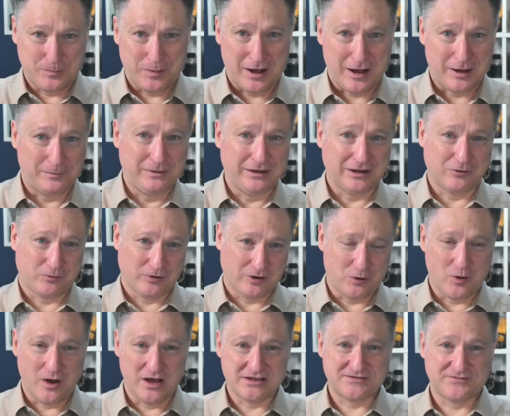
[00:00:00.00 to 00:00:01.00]
public
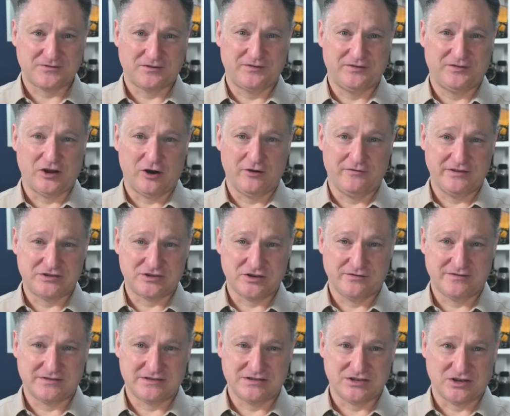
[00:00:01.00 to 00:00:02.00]
requests for photography
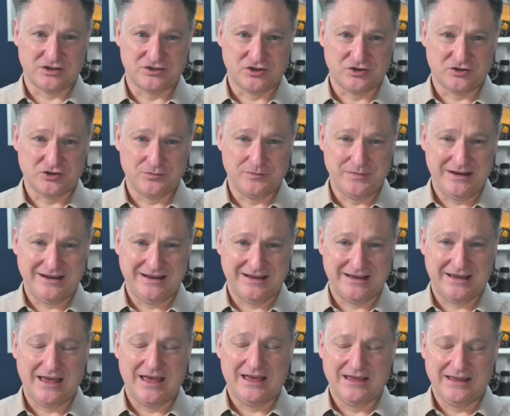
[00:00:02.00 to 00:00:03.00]
services on social media
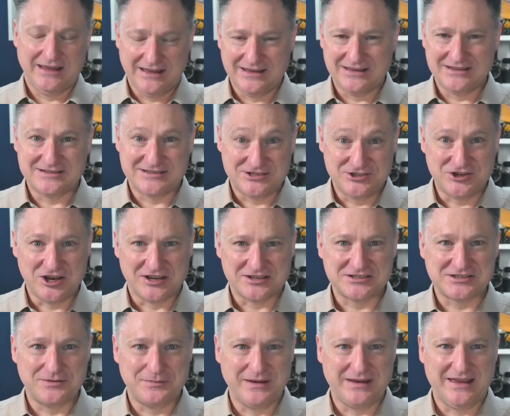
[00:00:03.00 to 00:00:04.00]
is
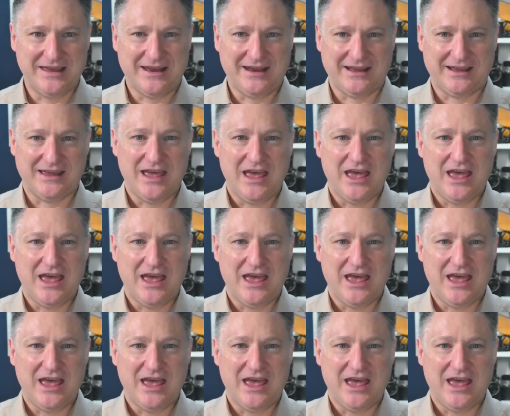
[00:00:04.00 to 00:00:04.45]
just the beginning.